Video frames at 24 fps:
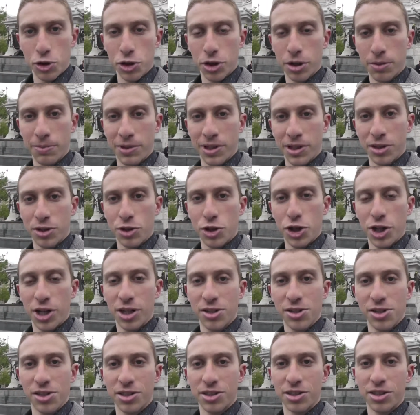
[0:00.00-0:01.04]
German
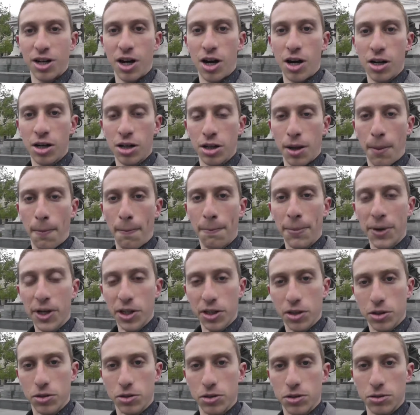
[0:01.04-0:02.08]
Chancellor Angela
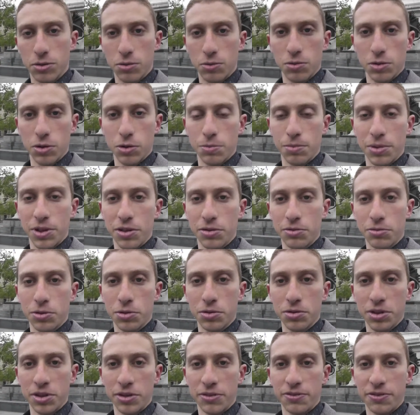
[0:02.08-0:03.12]
Merkel will be
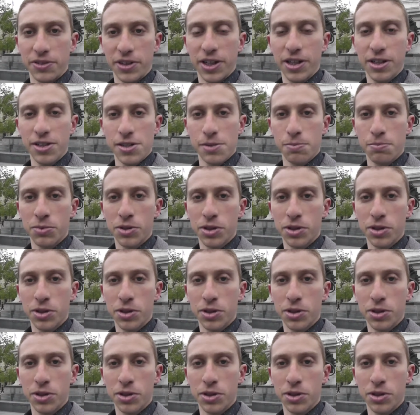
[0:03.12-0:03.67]
ruling France.